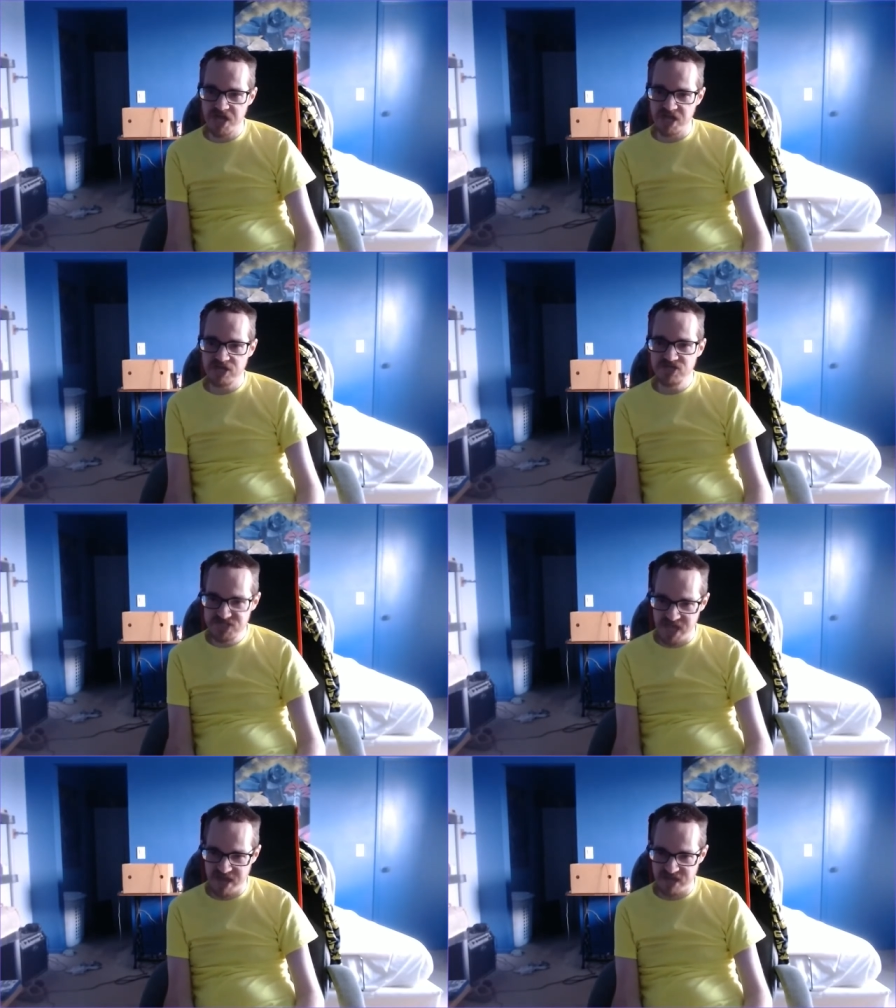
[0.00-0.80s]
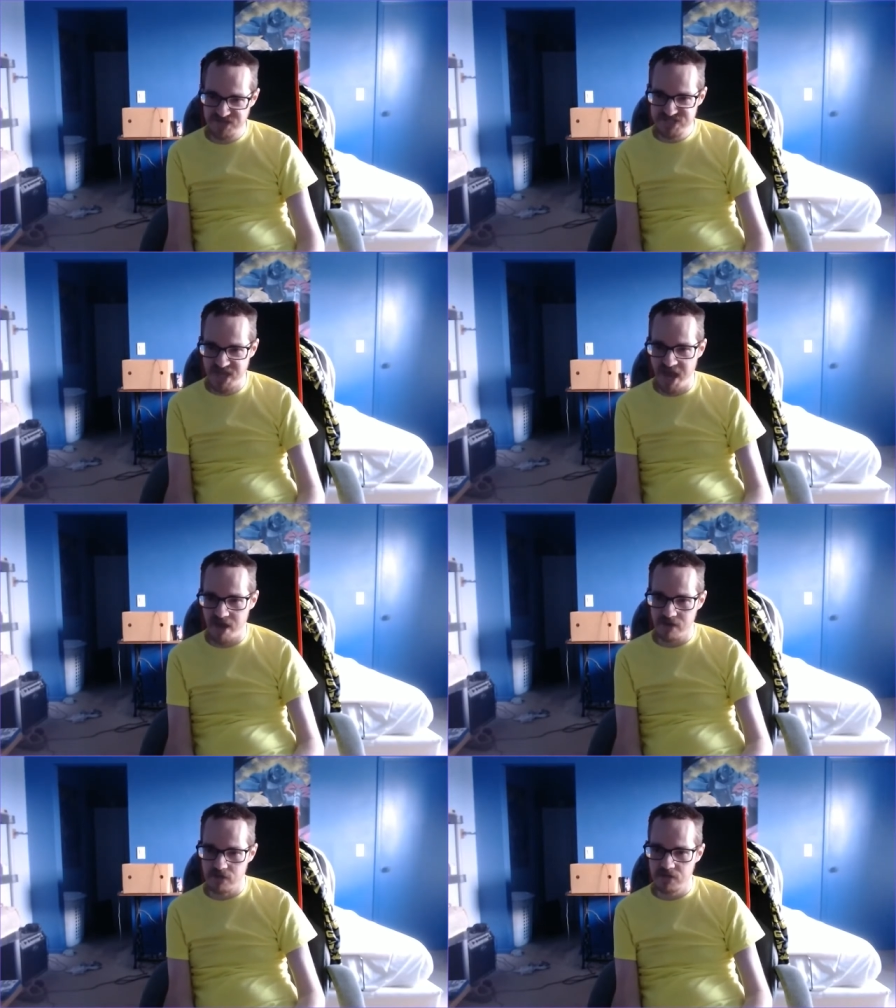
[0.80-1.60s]
any Sega
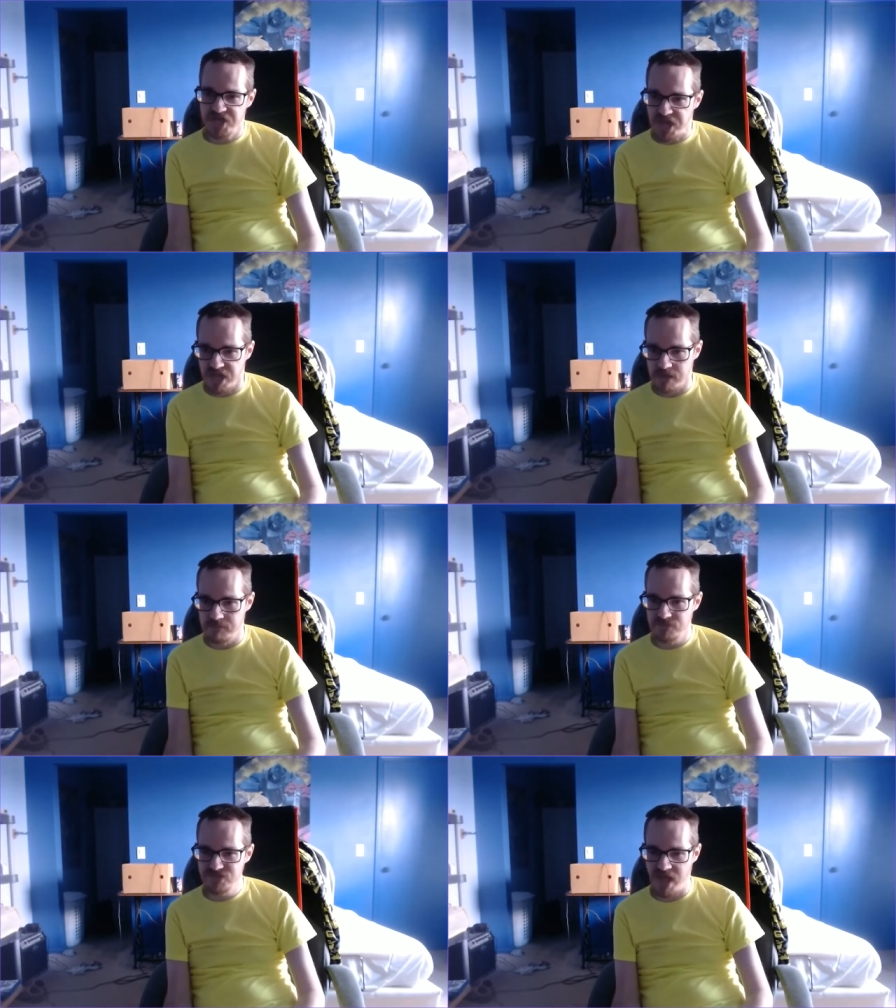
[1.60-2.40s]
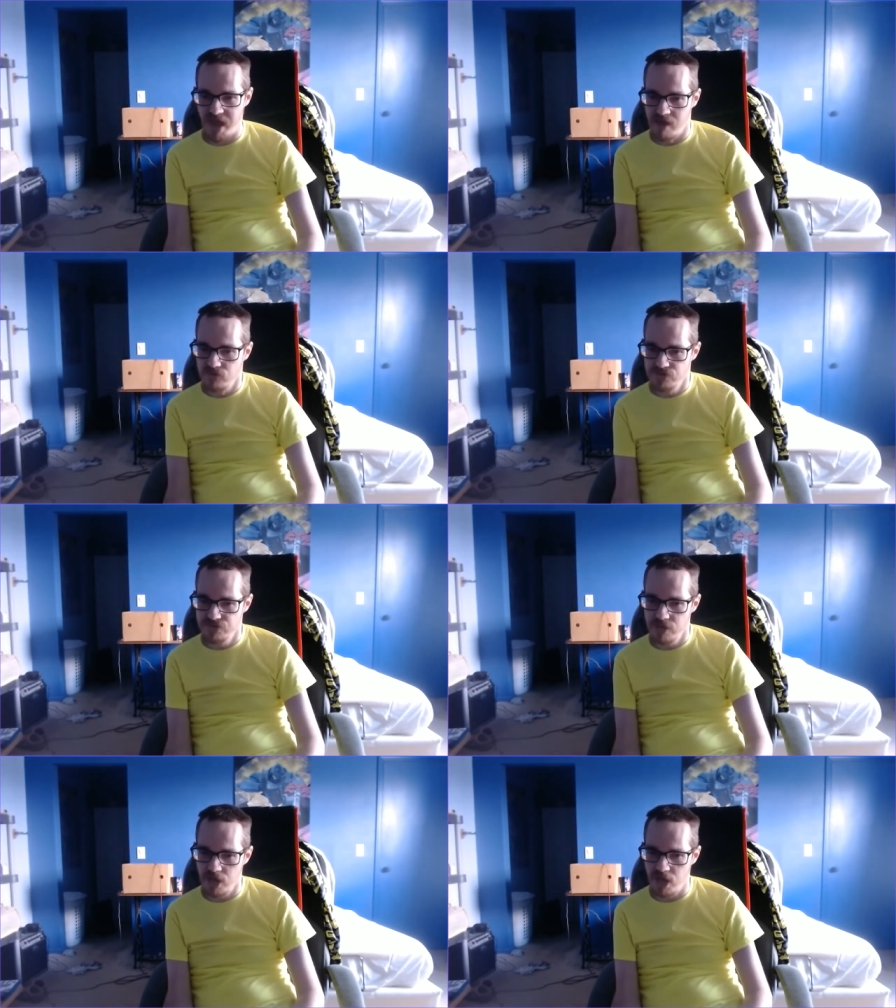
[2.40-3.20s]
Saturn games out
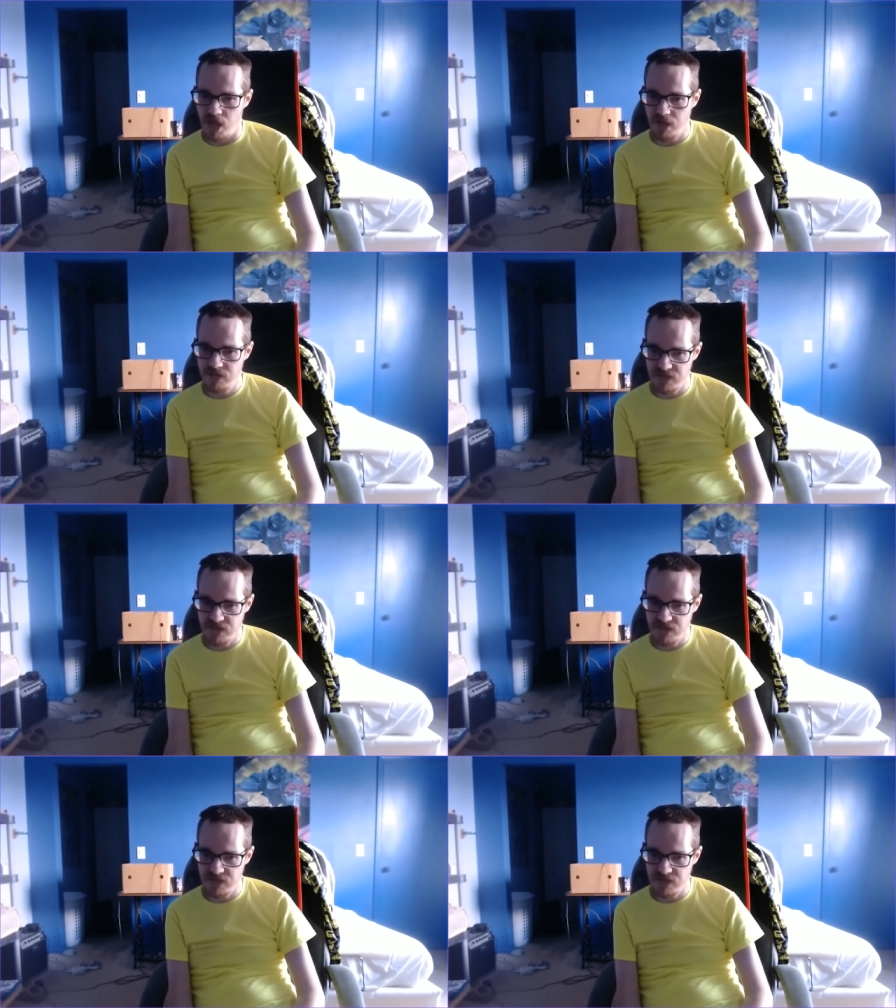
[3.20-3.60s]
uh,